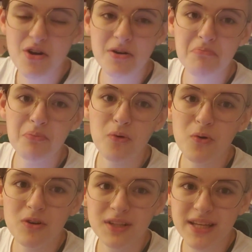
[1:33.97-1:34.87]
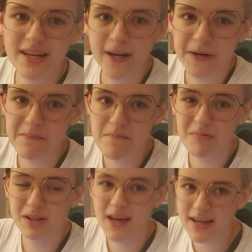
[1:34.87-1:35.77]
a morally
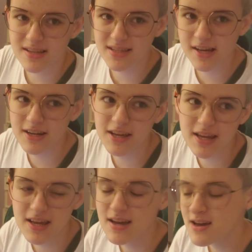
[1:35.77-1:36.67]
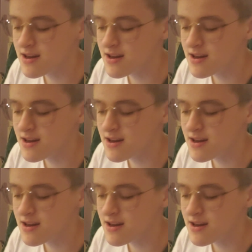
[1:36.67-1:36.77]
complex and a